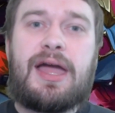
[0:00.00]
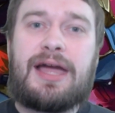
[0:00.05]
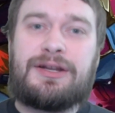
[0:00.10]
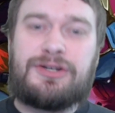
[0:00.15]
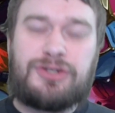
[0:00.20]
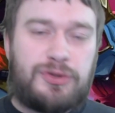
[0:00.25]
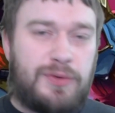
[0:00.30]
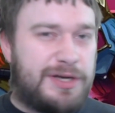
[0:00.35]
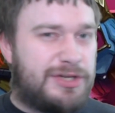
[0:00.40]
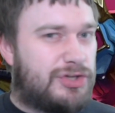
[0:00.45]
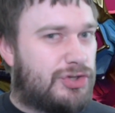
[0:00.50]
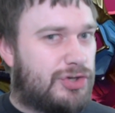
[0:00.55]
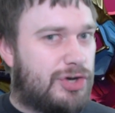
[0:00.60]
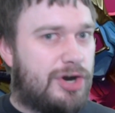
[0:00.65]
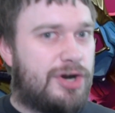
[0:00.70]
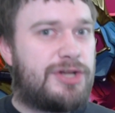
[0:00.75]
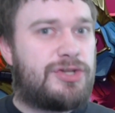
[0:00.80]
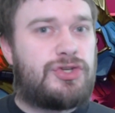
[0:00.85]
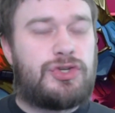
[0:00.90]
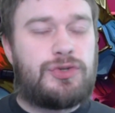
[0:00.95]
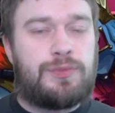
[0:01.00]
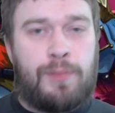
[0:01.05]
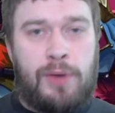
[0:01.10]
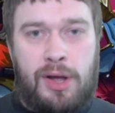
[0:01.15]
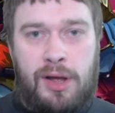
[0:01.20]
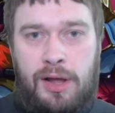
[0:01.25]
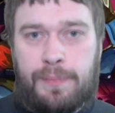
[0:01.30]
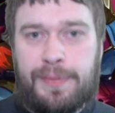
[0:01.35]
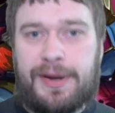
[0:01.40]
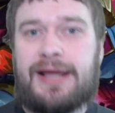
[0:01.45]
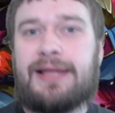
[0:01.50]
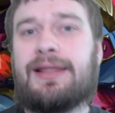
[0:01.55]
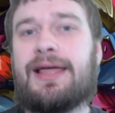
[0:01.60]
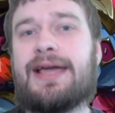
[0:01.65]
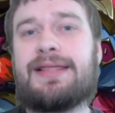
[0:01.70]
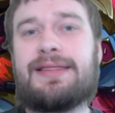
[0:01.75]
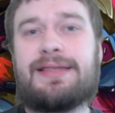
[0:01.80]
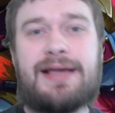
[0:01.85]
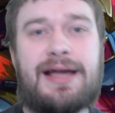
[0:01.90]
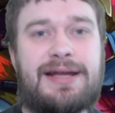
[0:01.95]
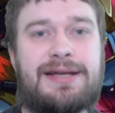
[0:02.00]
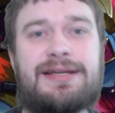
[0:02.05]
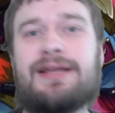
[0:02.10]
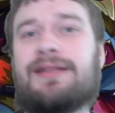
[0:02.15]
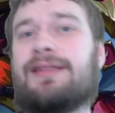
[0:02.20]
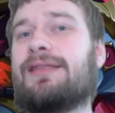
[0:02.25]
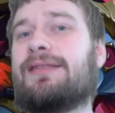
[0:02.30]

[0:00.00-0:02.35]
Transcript: and so I started small, but I like the idea